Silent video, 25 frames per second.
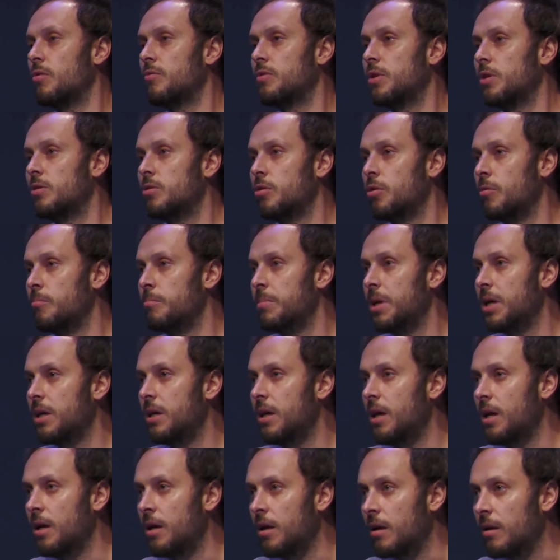of the term
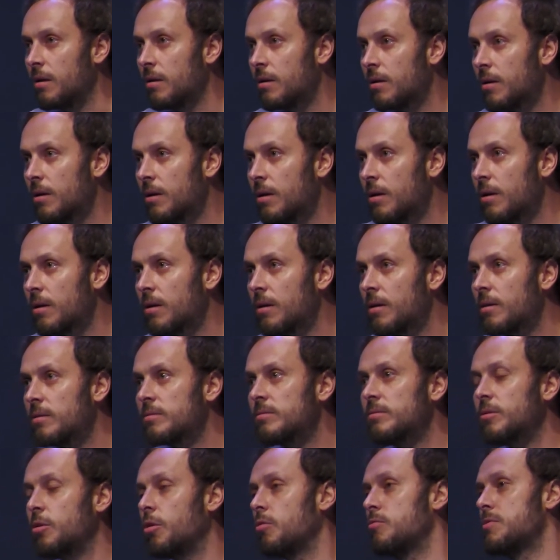bikini.
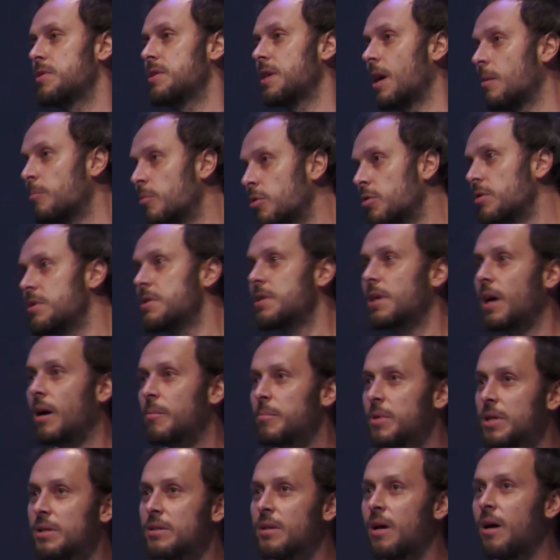You know, summer is
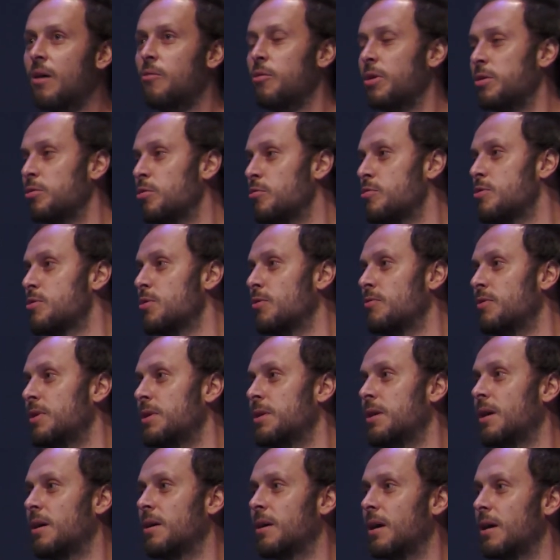coming now, and now
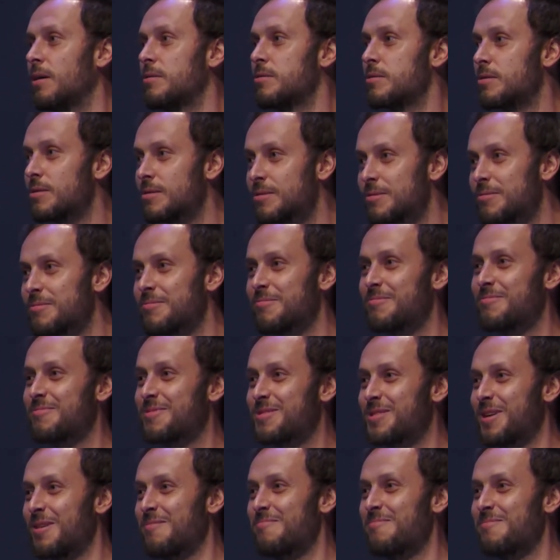Slovenia has
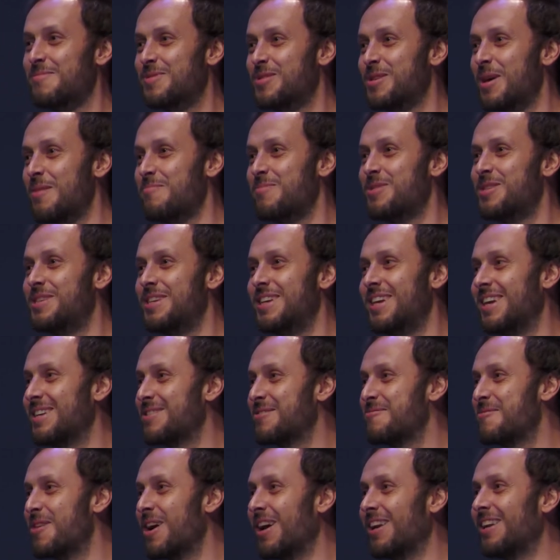Some, some sea
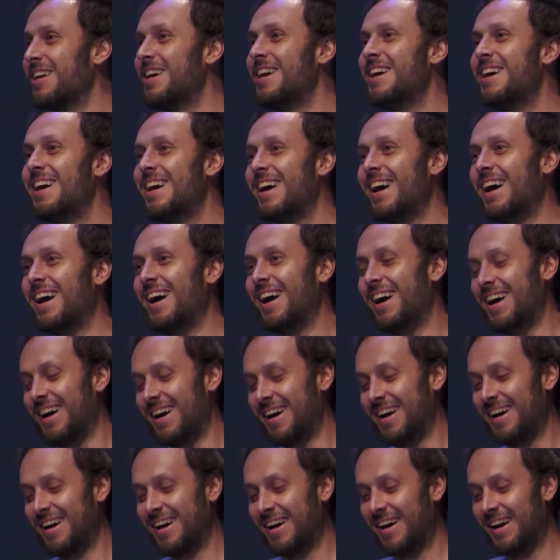as well, uh, uh, uh,
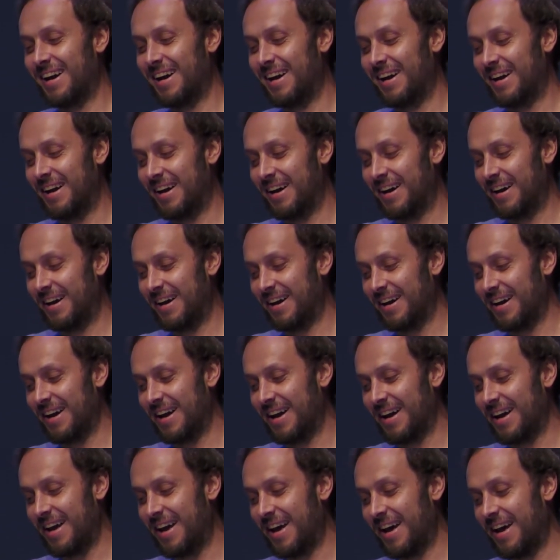
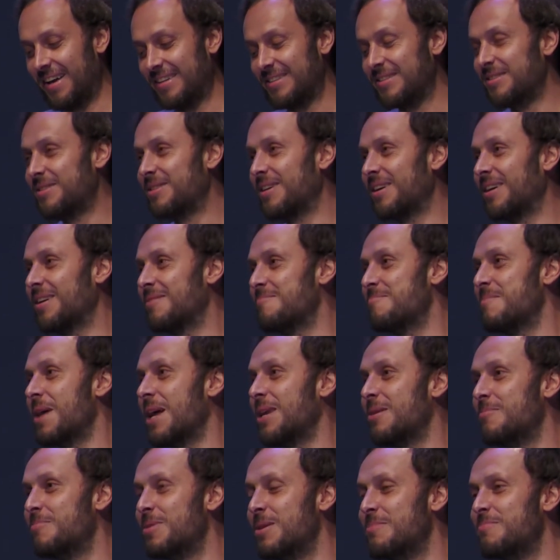uh, and uh,
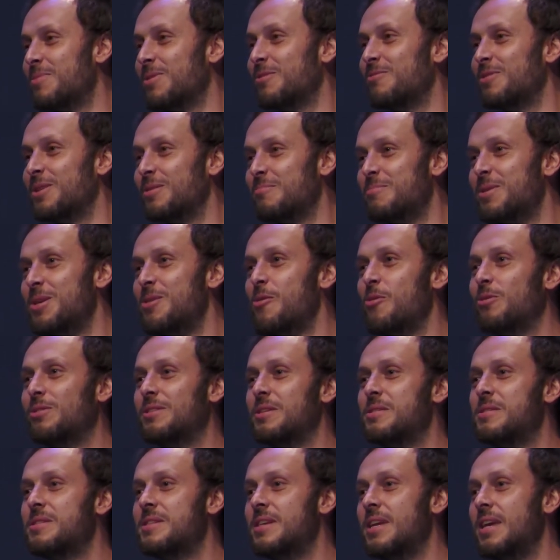many people will be on
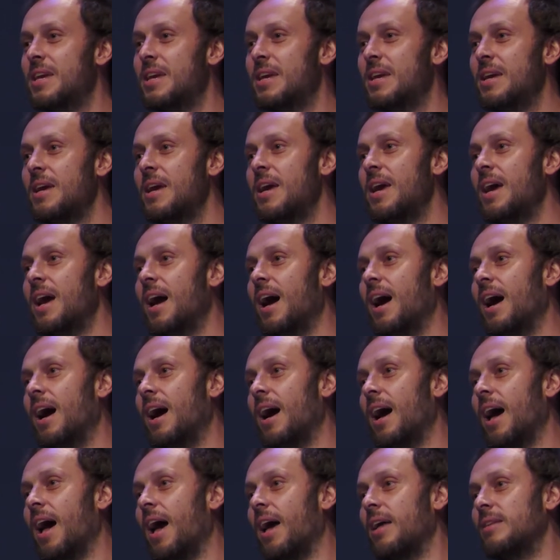the sea
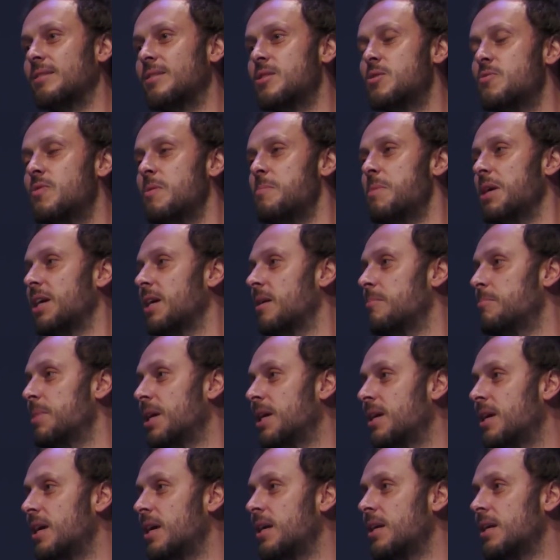uh, and swimming in
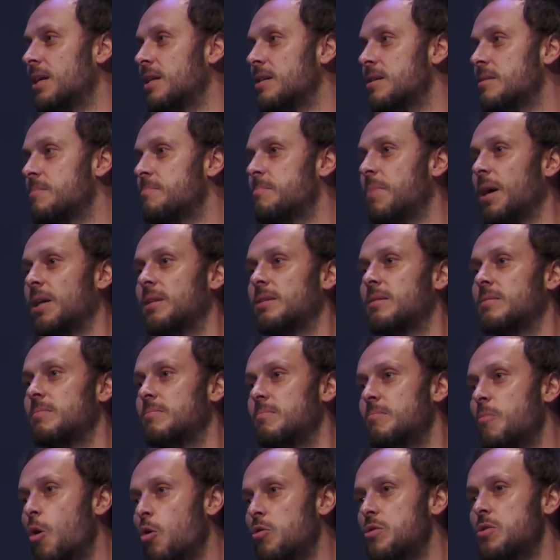bikinis, but
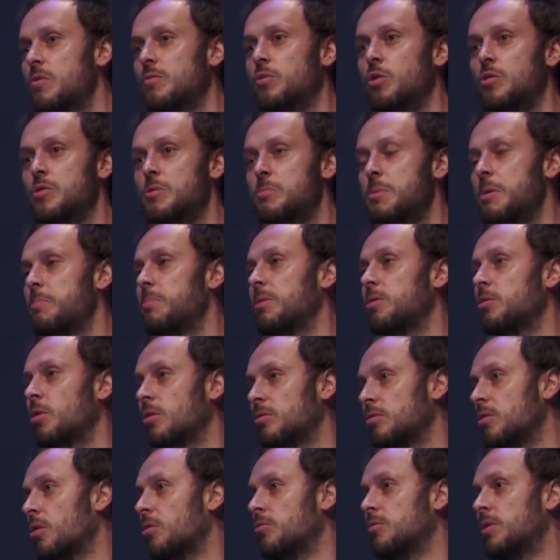most of those people
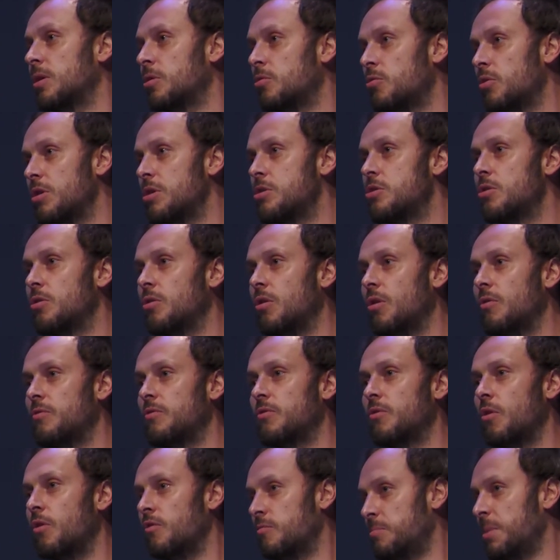don't know the origin
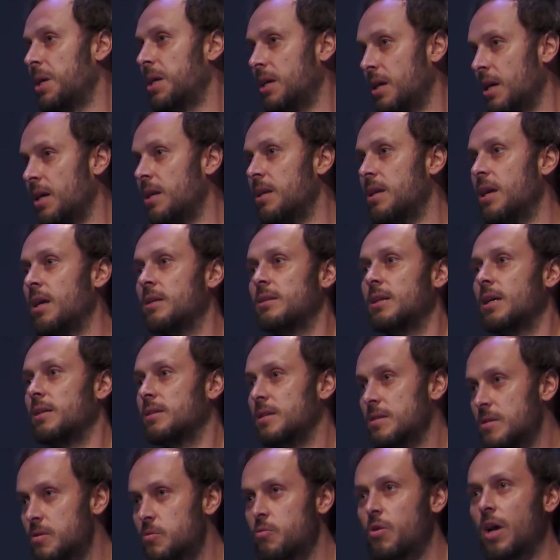of, of bikini and that
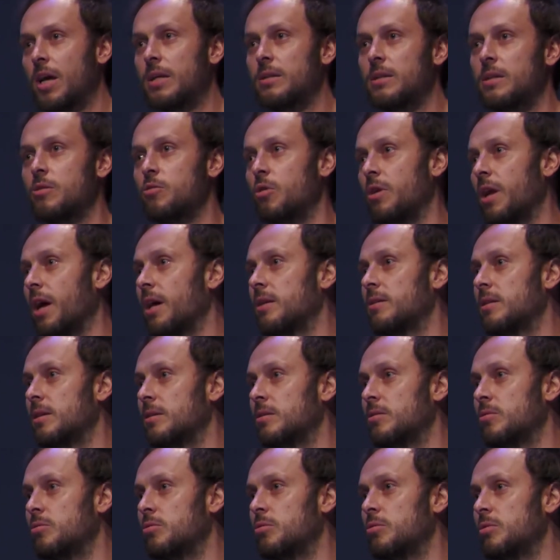it's directly
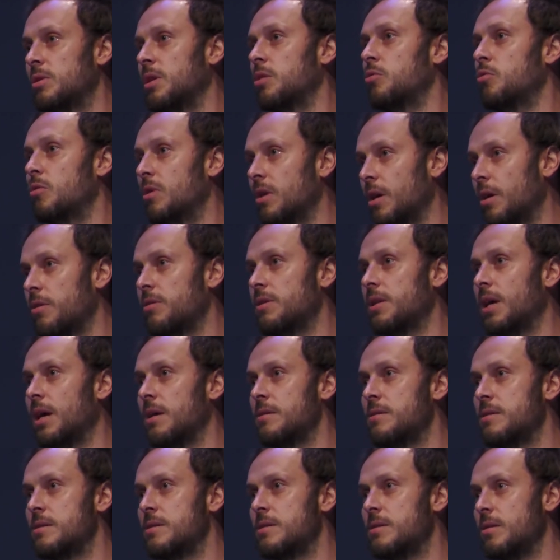connected to the nuclear
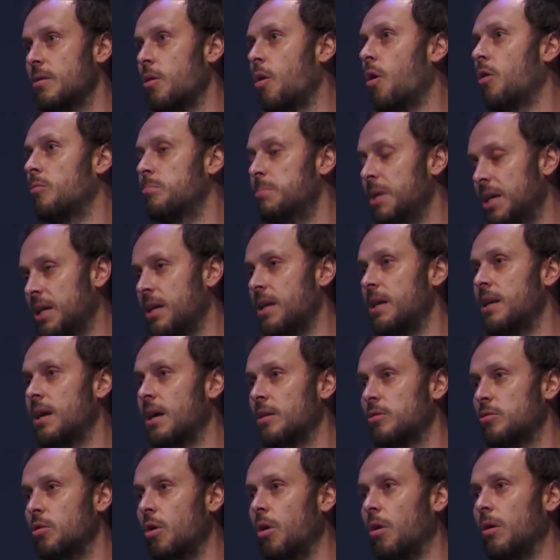tests on Bikini
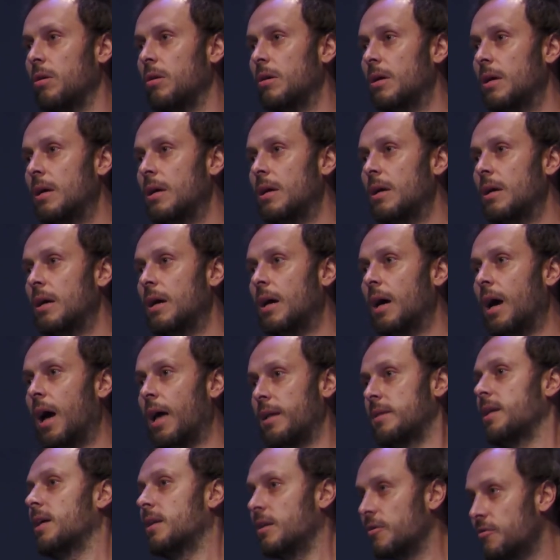Atoll,
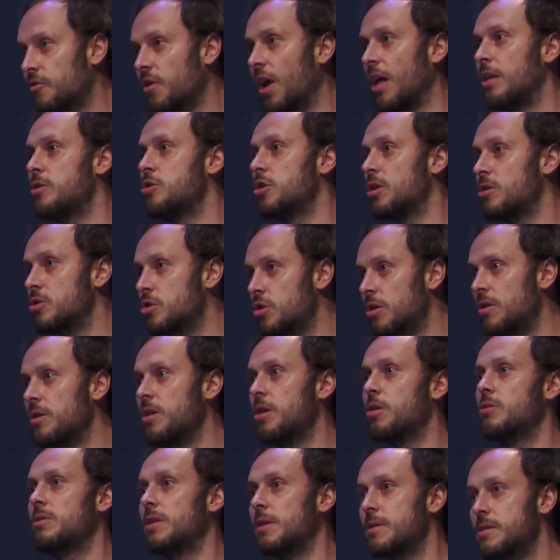and that a French
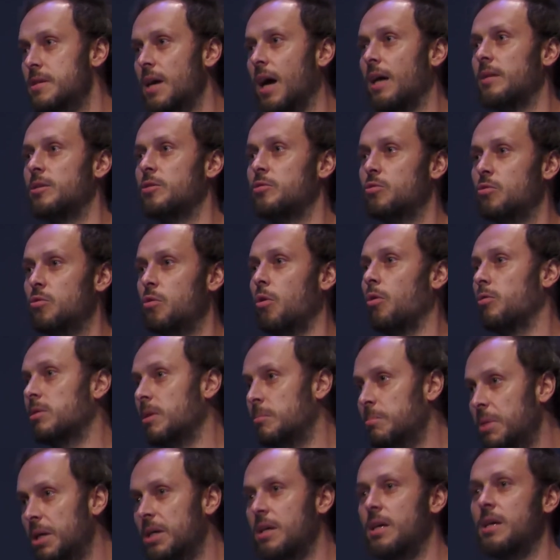engineer decided to call
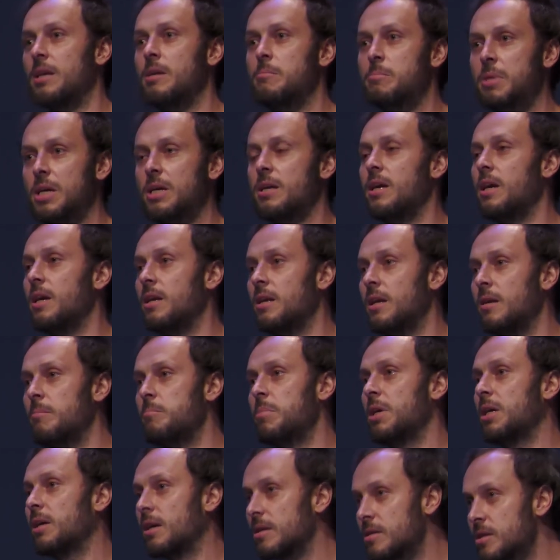the bikini bikini
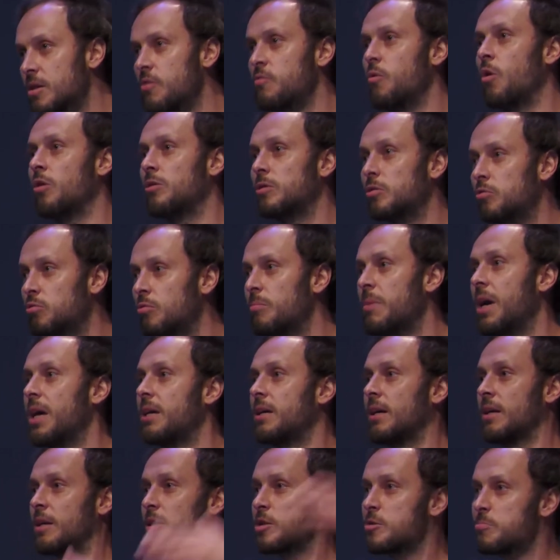because he wanted to
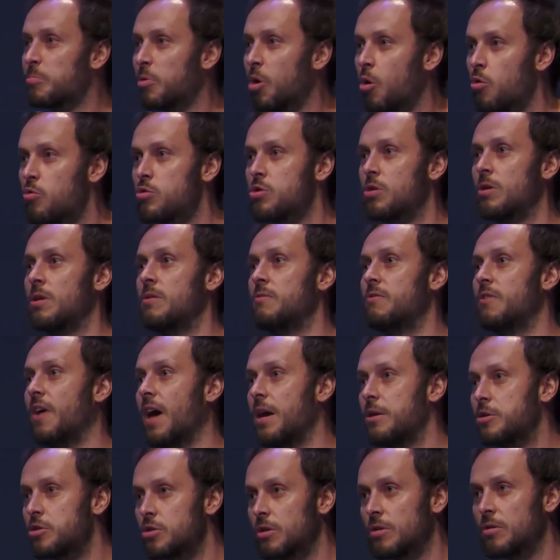make an explosion in
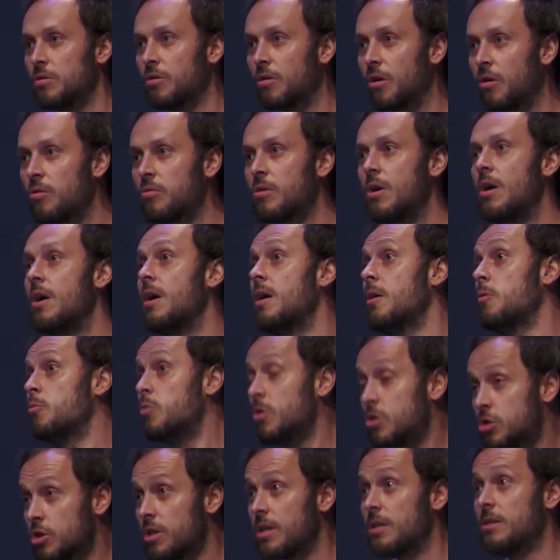fashion, you know,
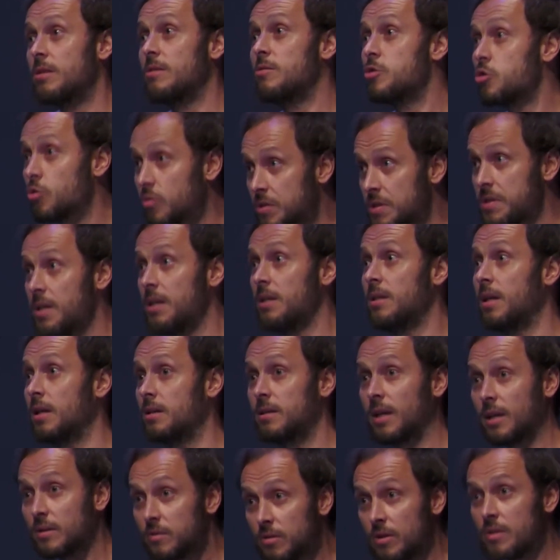which he
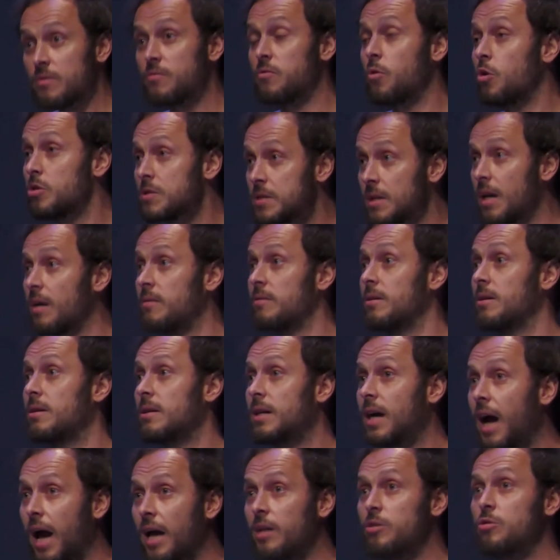succeeded. It, it was a
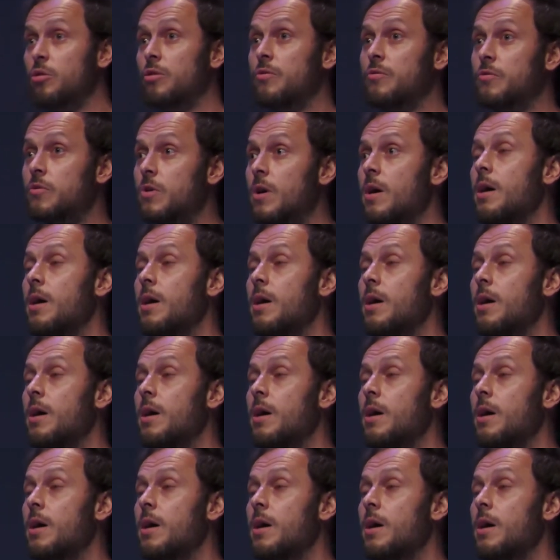kind of,